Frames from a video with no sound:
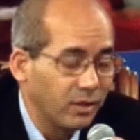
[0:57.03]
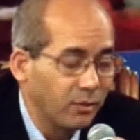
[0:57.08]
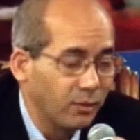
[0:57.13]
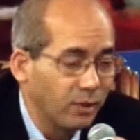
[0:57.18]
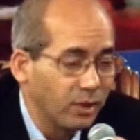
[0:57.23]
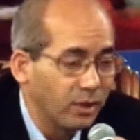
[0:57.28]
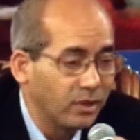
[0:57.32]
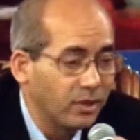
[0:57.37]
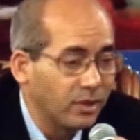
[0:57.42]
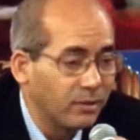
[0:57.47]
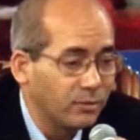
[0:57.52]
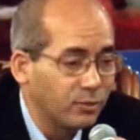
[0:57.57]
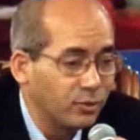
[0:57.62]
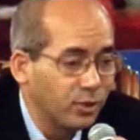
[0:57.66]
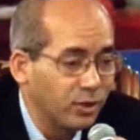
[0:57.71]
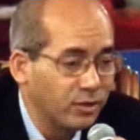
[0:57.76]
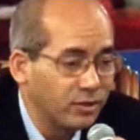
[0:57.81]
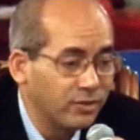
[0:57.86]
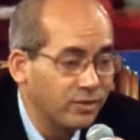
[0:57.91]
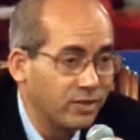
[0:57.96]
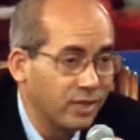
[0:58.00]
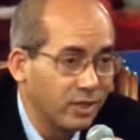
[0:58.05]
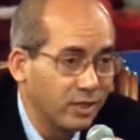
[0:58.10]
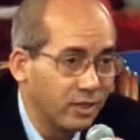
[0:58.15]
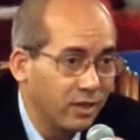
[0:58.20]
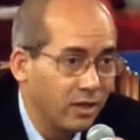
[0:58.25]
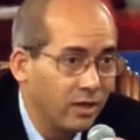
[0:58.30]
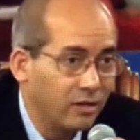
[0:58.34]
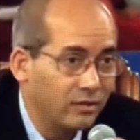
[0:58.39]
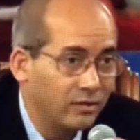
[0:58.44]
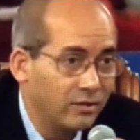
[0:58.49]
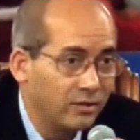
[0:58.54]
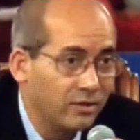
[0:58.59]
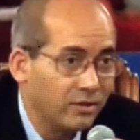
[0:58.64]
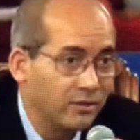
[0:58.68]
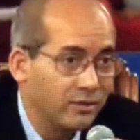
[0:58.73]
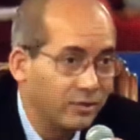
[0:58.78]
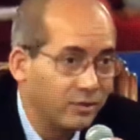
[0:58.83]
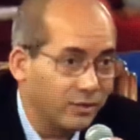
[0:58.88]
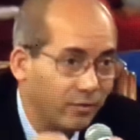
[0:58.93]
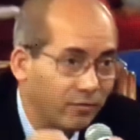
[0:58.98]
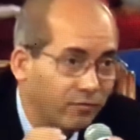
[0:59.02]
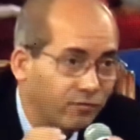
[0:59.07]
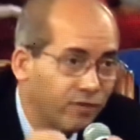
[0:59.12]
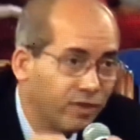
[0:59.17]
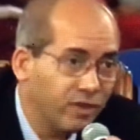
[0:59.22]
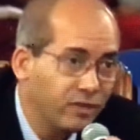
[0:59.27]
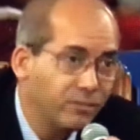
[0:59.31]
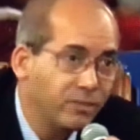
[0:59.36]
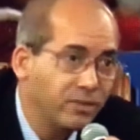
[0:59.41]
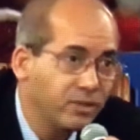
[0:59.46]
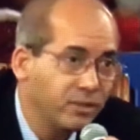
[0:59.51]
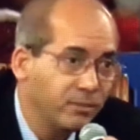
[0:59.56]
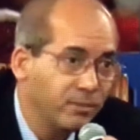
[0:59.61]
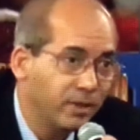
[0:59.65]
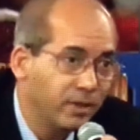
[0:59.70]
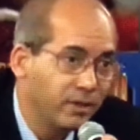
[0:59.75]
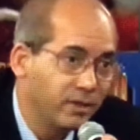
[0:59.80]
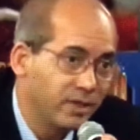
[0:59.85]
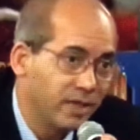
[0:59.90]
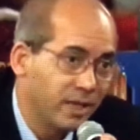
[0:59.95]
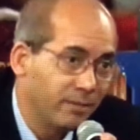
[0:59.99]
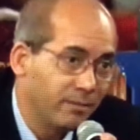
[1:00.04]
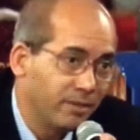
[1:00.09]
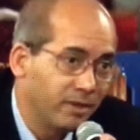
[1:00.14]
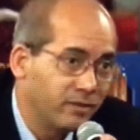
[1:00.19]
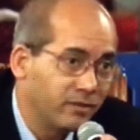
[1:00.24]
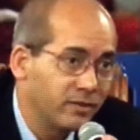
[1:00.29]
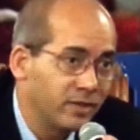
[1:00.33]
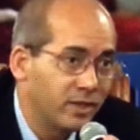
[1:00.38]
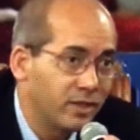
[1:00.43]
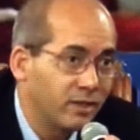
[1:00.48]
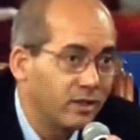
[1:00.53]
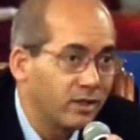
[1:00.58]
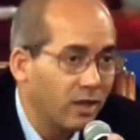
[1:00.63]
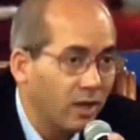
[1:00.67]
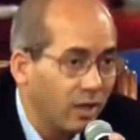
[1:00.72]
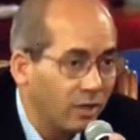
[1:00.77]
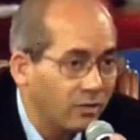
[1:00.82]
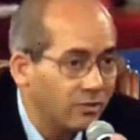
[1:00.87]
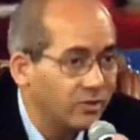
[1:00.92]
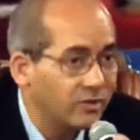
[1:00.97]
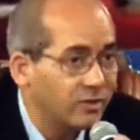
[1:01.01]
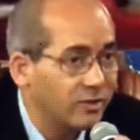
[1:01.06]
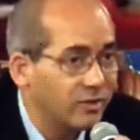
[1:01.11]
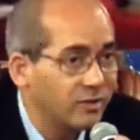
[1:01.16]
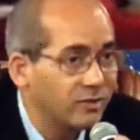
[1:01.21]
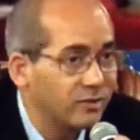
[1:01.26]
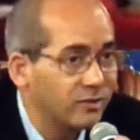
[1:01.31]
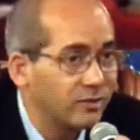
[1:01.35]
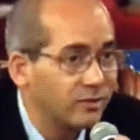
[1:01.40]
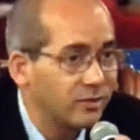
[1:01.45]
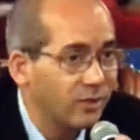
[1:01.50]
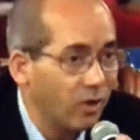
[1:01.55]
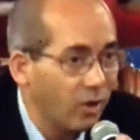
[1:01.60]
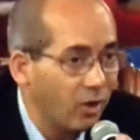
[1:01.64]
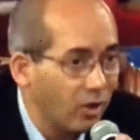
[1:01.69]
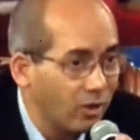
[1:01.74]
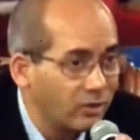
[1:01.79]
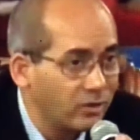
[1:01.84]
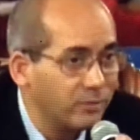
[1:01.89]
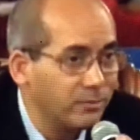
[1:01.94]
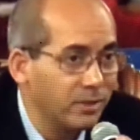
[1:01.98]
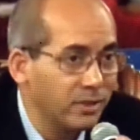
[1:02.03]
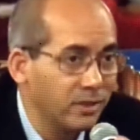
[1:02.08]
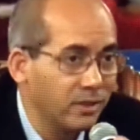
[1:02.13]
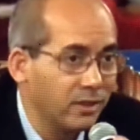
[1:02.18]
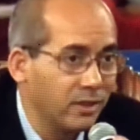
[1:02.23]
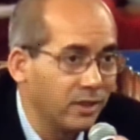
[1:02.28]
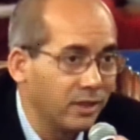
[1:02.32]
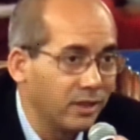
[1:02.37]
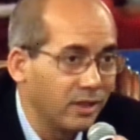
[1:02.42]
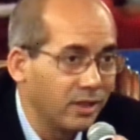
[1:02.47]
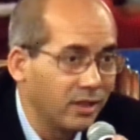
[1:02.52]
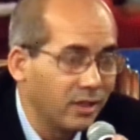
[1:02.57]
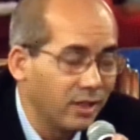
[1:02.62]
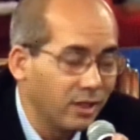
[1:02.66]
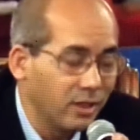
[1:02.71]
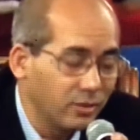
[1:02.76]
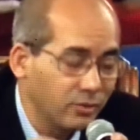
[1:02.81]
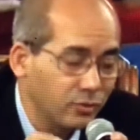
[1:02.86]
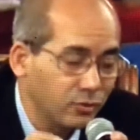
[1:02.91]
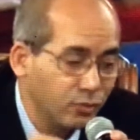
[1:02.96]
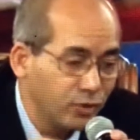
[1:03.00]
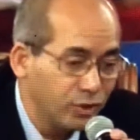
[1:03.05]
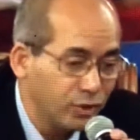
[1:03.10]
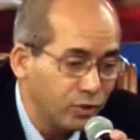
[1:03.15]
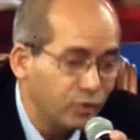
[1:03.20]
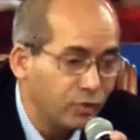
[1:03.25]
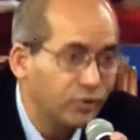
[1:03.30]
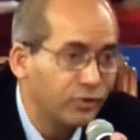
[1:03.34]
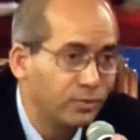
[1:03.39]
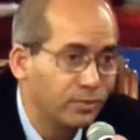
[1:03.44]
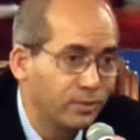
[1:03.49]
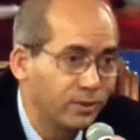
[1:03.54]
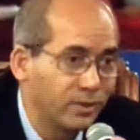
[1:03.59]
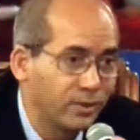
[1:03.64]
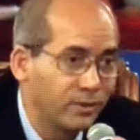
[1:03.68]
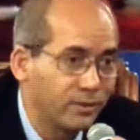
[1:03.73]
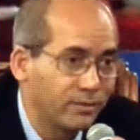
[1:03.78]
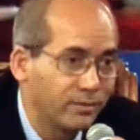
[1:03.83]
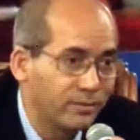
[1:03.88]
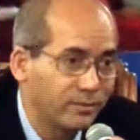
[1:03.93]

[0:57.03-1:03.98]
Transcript: when it comes to understanding consciousness, the fundamental paradigm is that consciousness ultimately is reducible